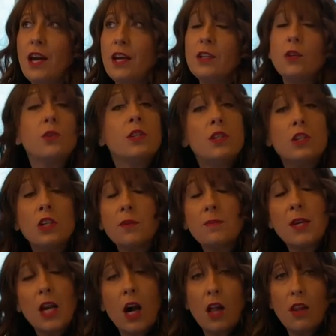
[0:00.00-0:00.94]
It only took
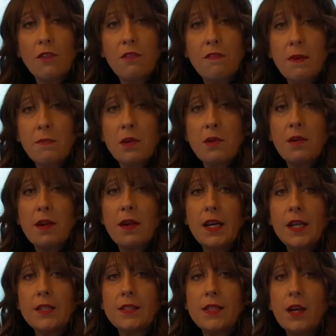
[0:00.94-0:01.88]
me all of
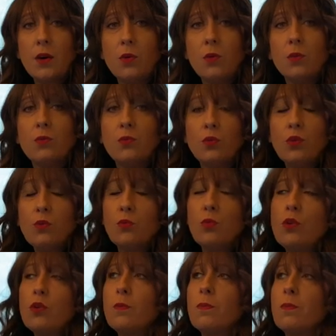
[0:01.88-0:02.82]
February, so
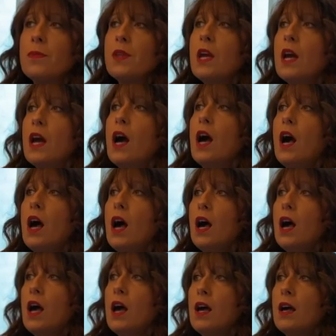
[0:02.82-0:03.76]

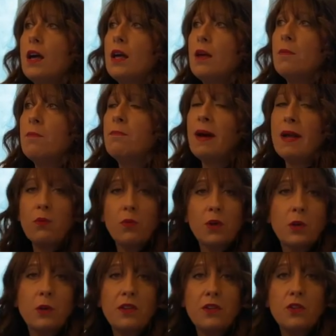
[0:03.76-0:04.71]
but
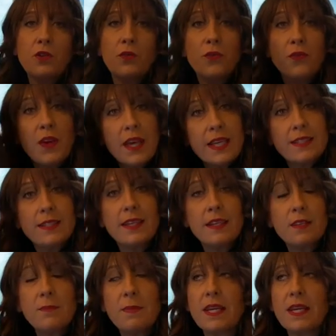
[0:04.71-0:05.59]
we're going to fix it,